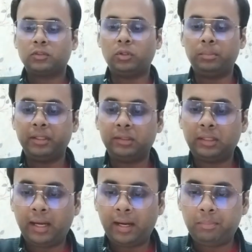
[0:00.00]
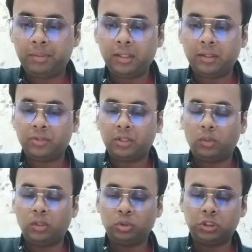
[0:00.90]
So it means that B is
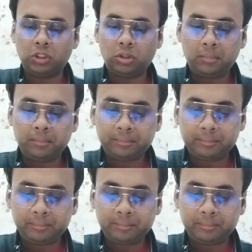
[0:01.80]
equal to 0.